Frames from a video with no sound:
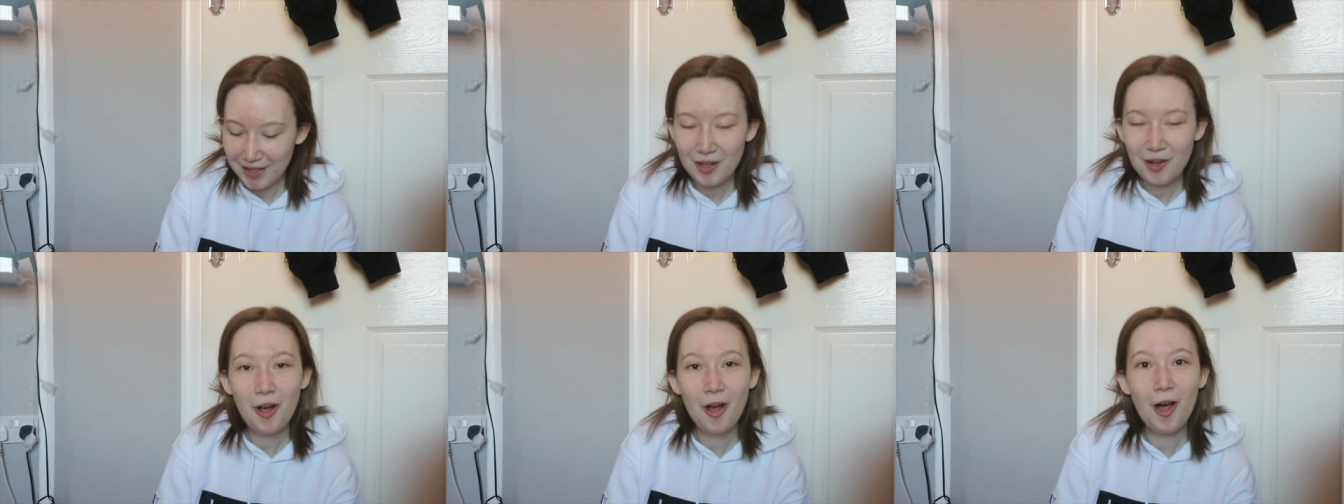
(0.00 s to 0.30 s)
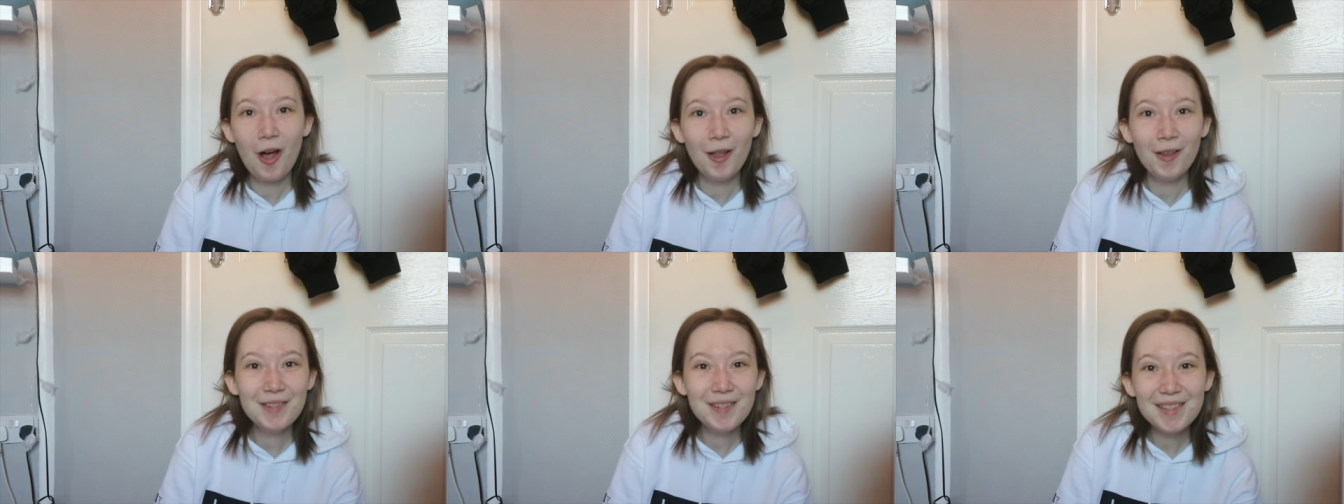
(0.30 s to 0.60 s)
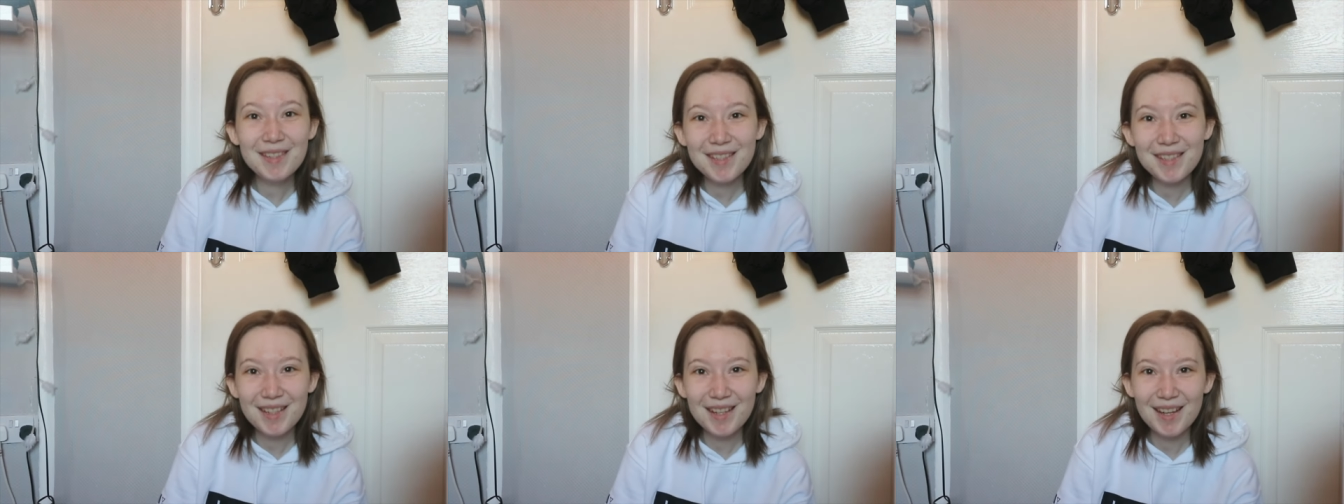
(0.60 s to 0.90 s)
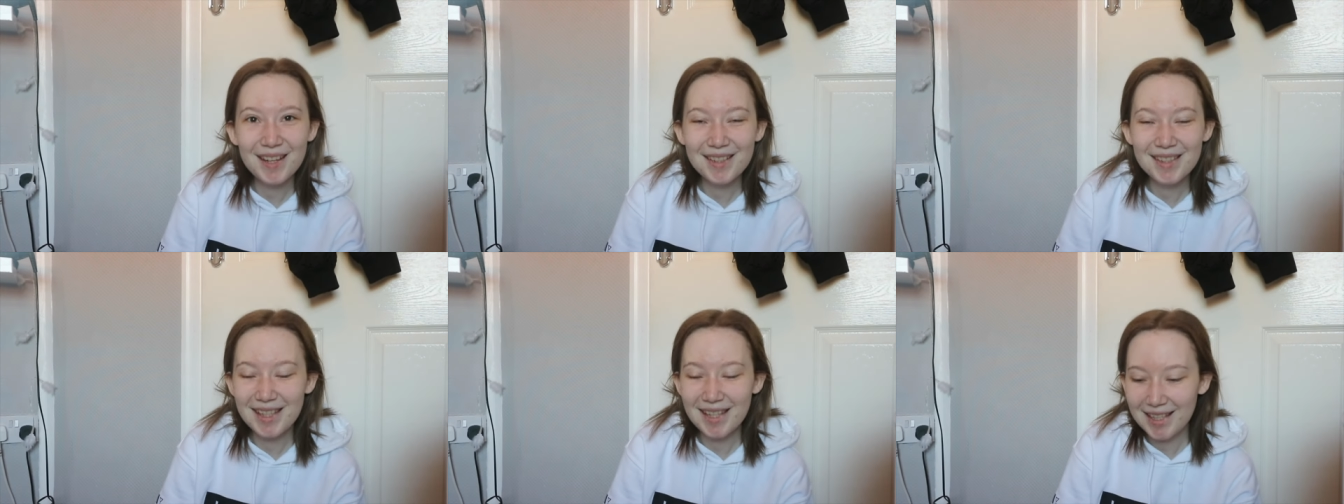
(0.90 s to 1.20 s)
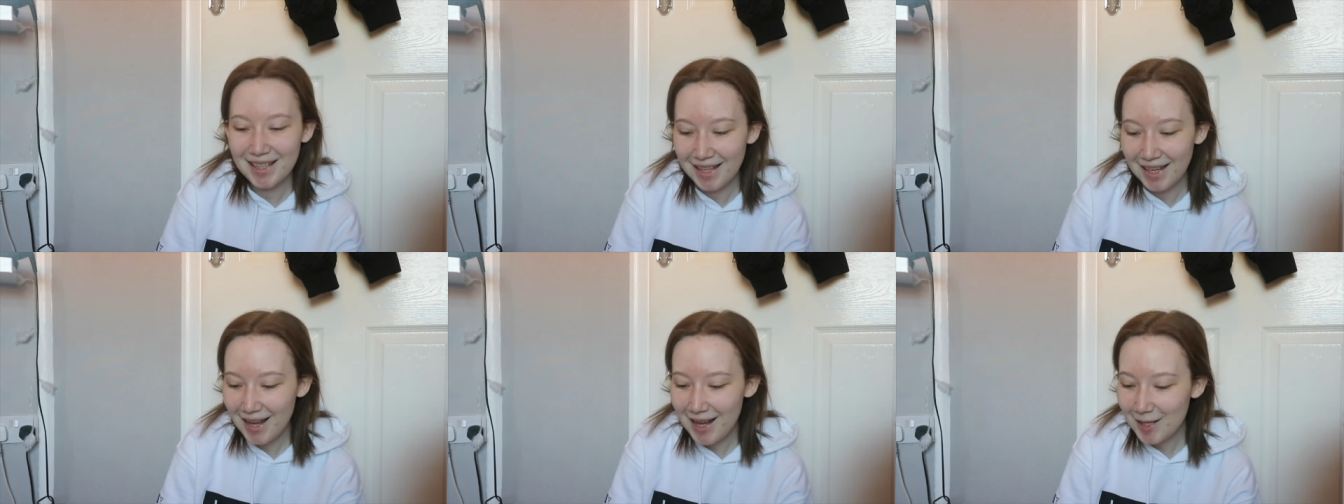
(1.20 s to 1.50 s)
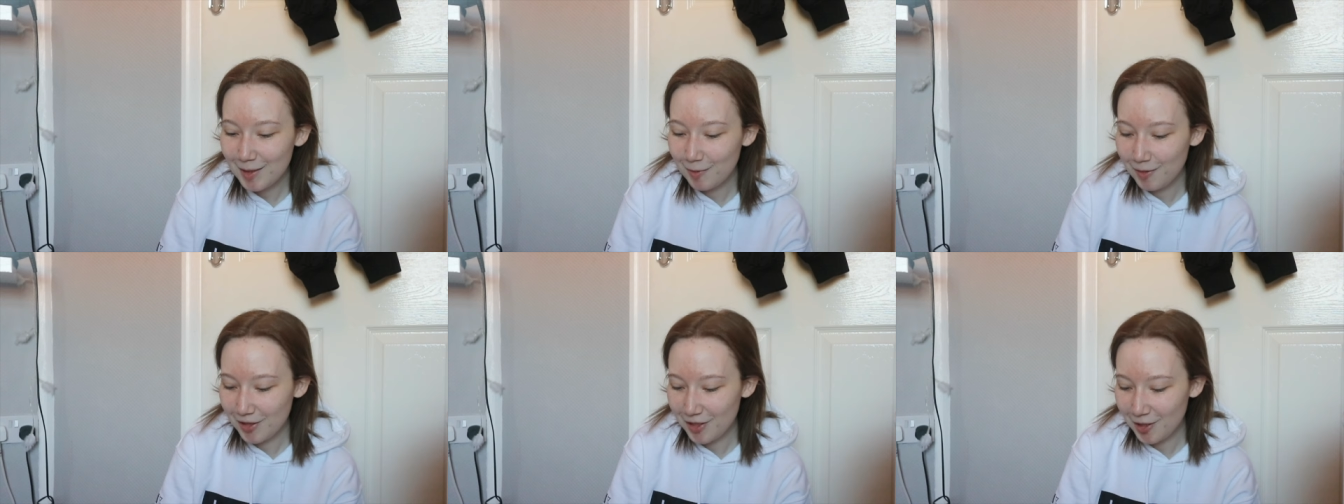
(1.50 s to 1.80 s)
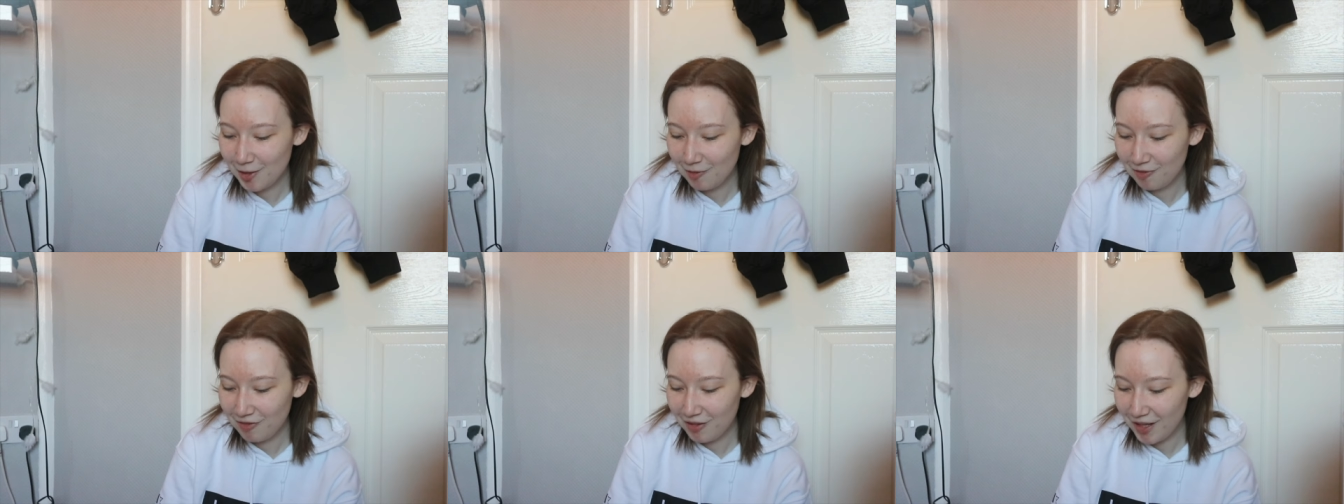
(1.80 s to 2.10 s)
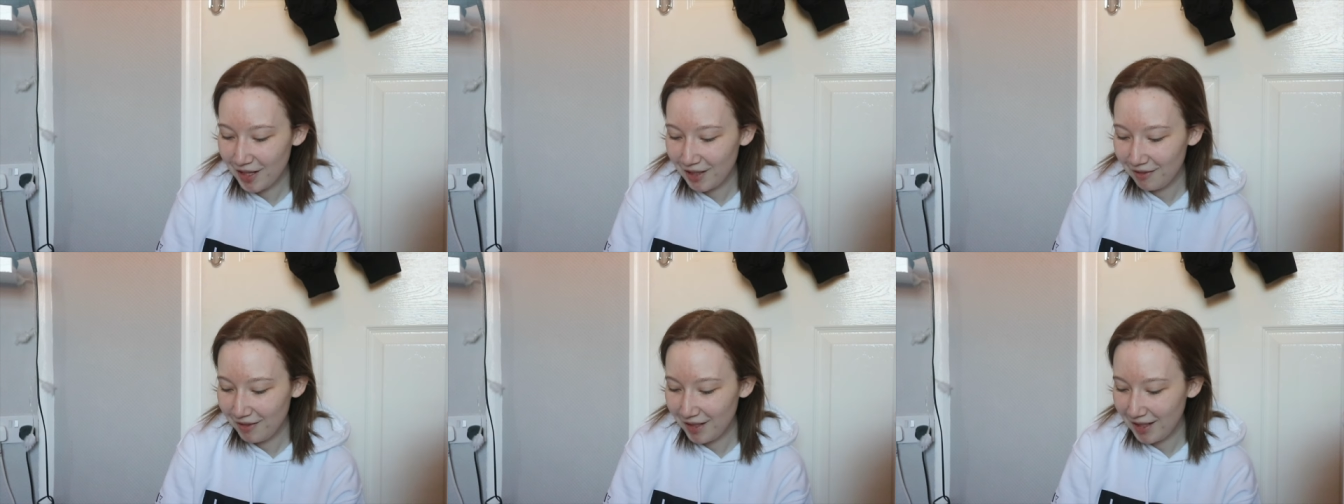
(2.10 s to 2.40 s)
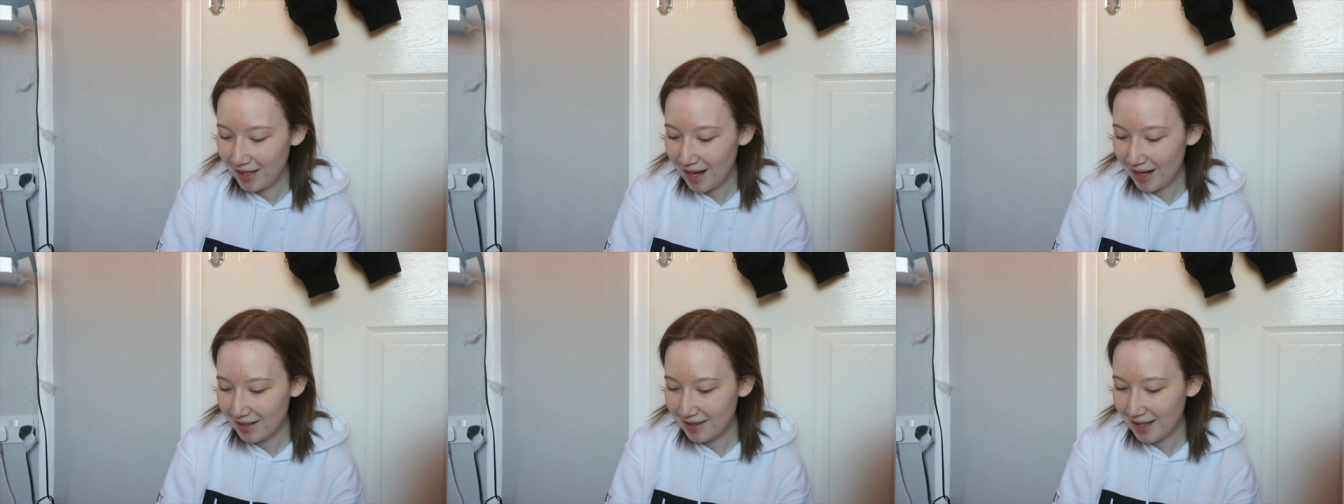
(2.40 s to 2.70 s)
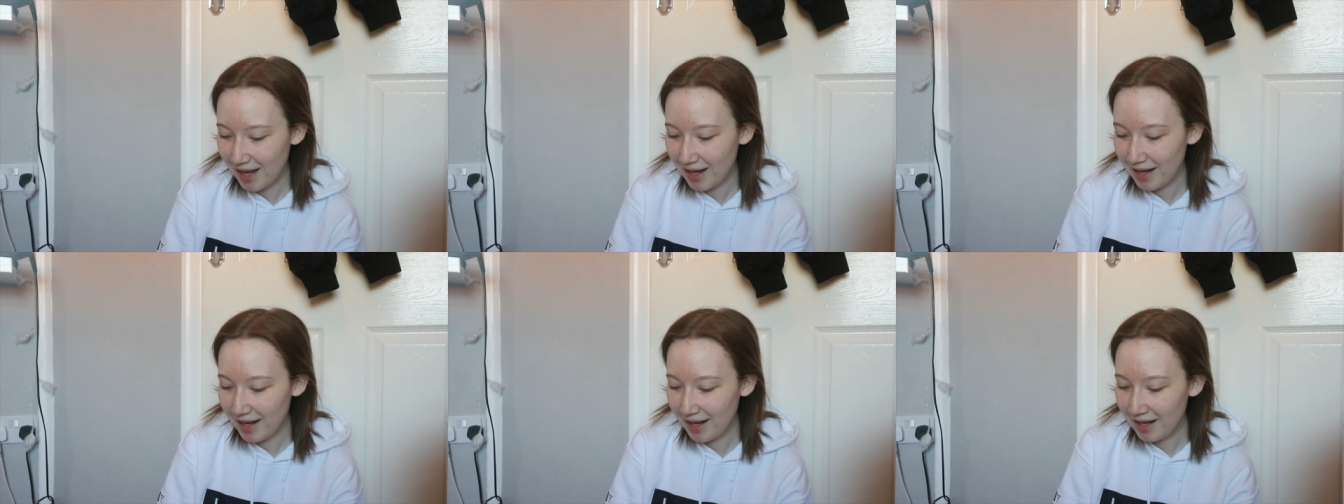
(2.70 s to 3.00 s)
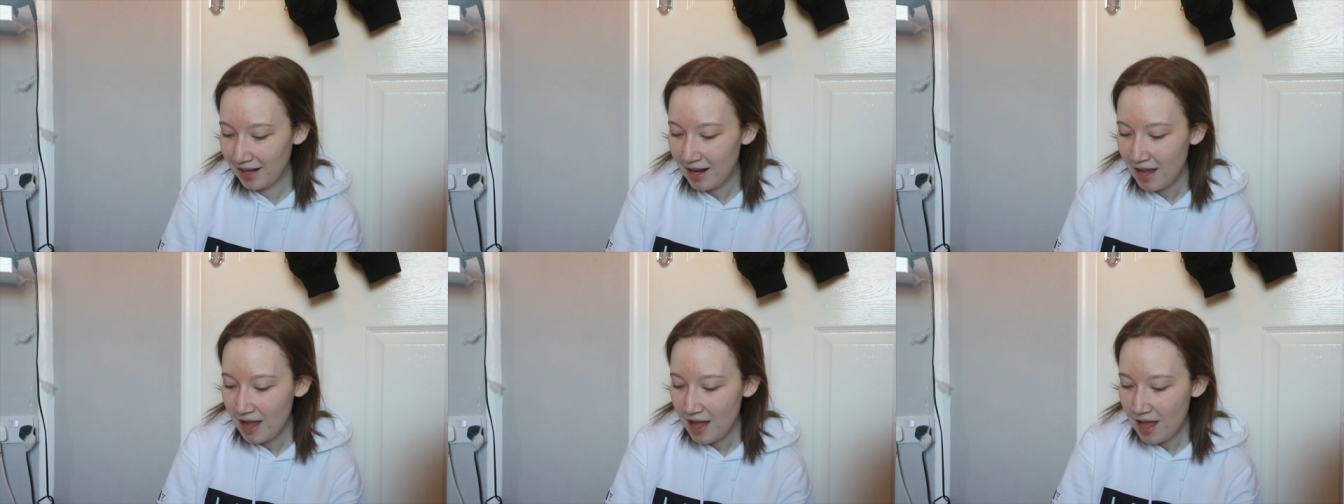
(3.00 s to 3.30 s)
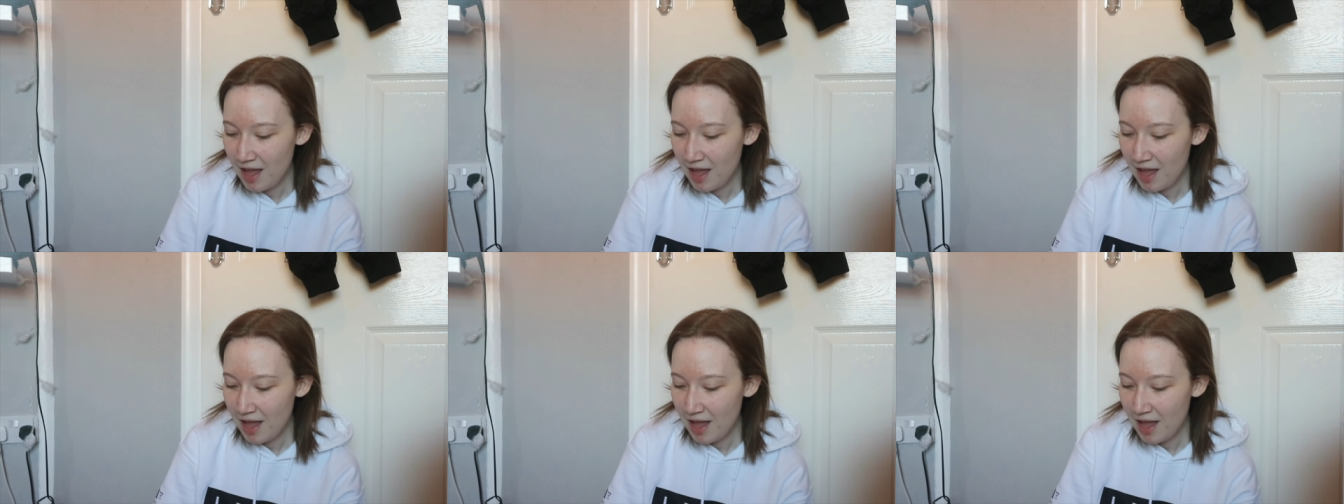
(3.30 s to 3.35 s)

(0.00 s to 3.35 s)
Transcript: concert tickets, which is really exciting